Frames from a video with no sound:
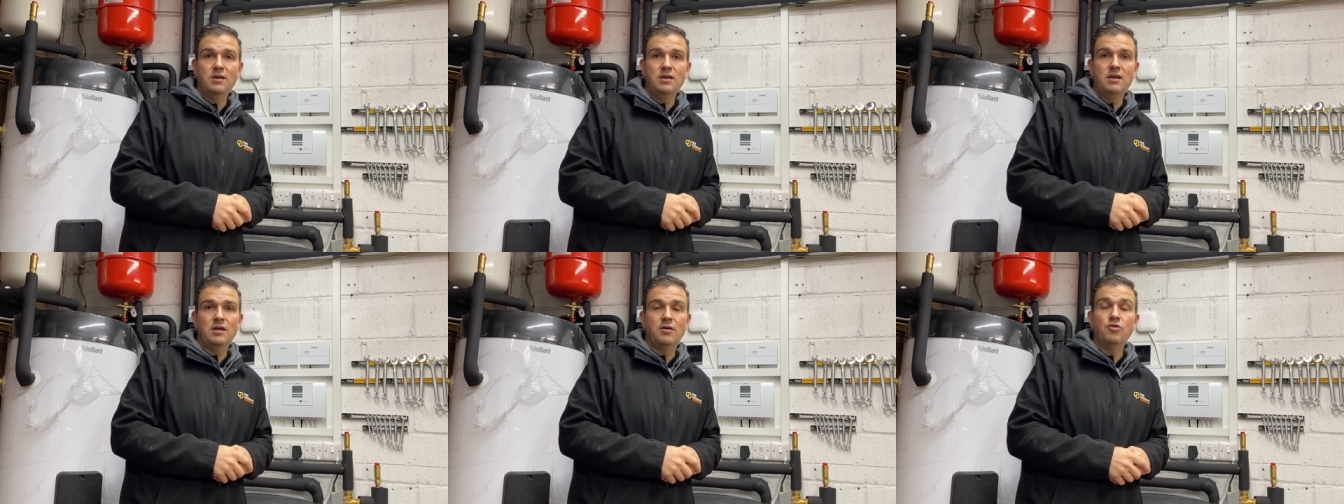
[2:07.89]

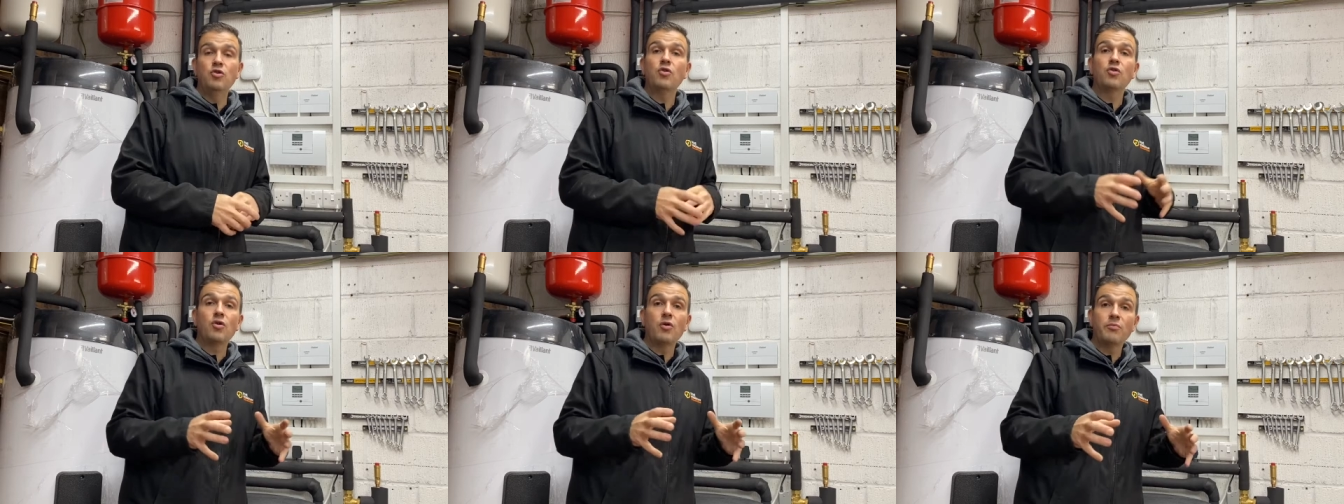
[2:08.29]
you know,
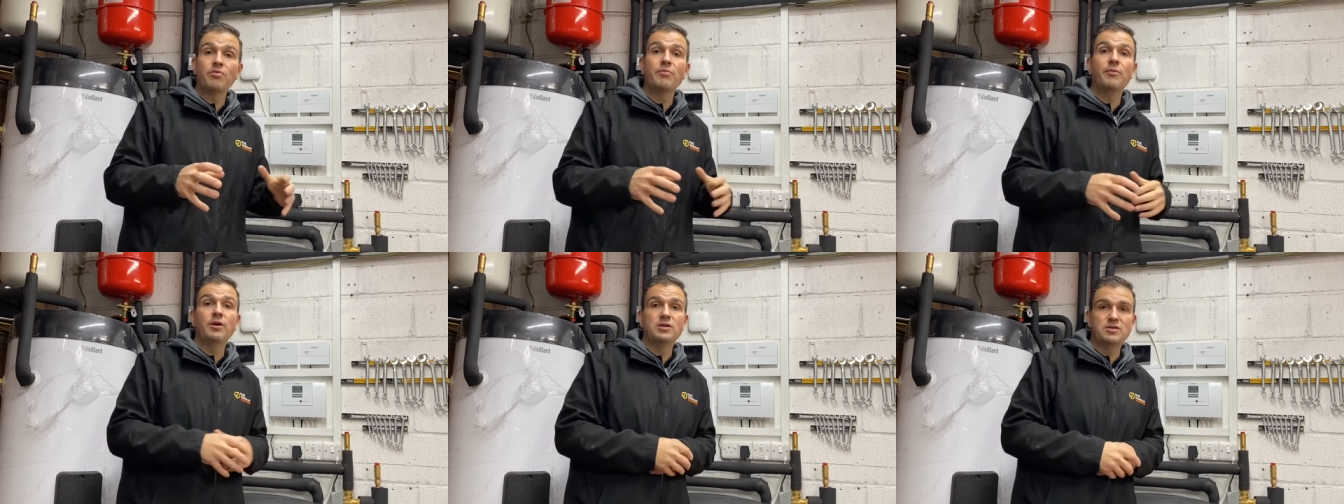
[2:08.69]
not
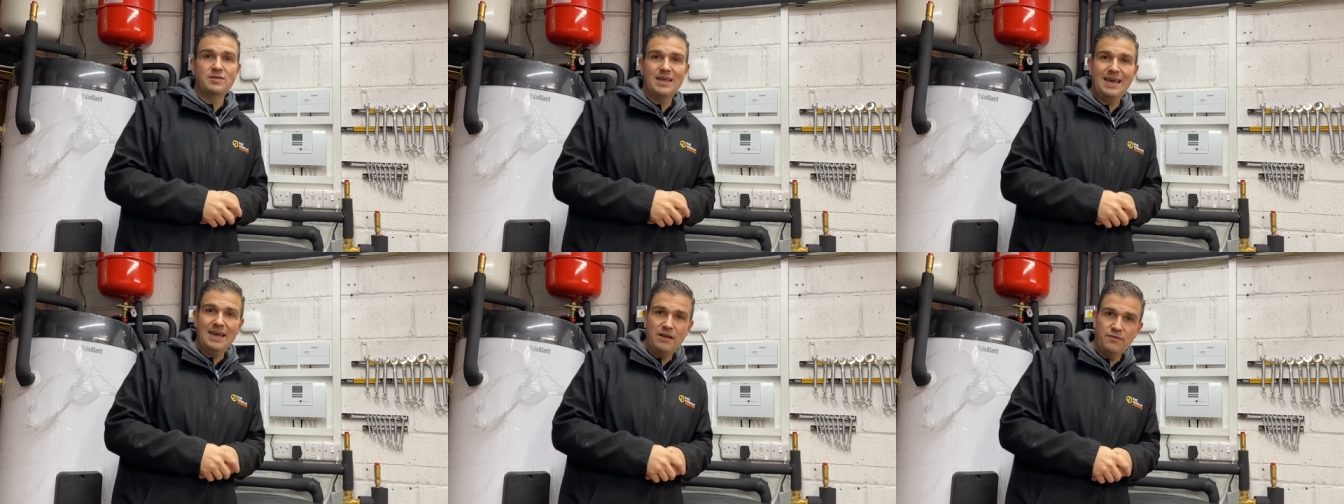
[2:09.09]
compromise on the
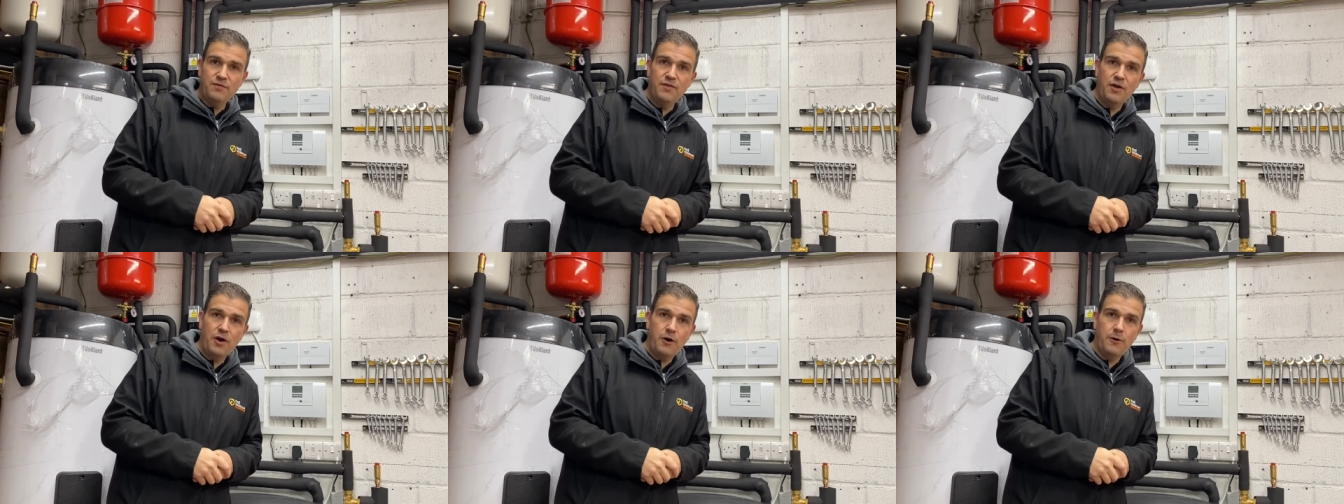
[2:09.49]
heat for
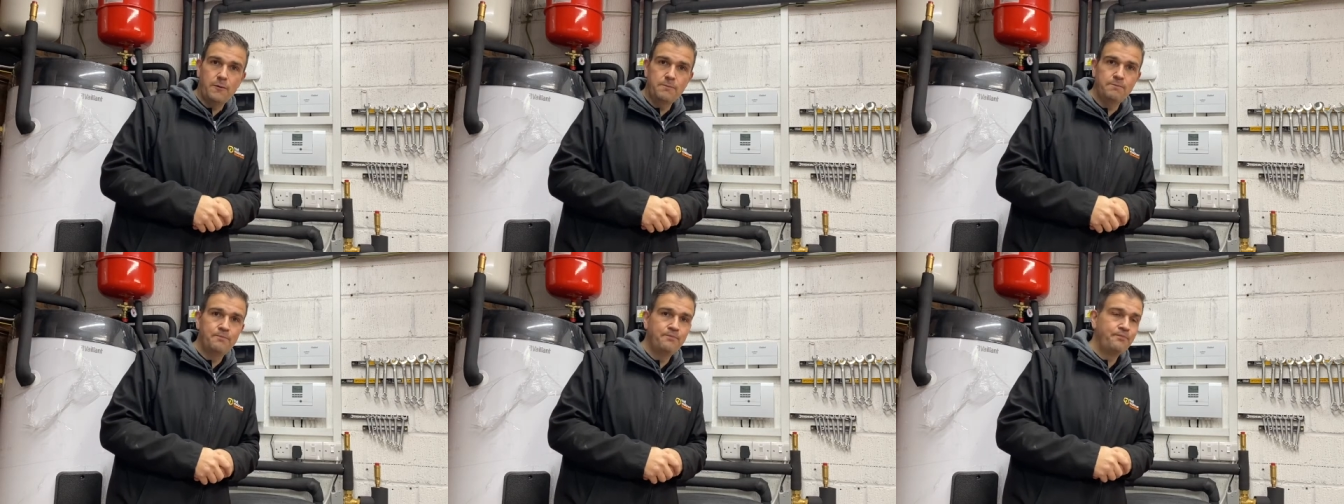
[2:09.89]
the home.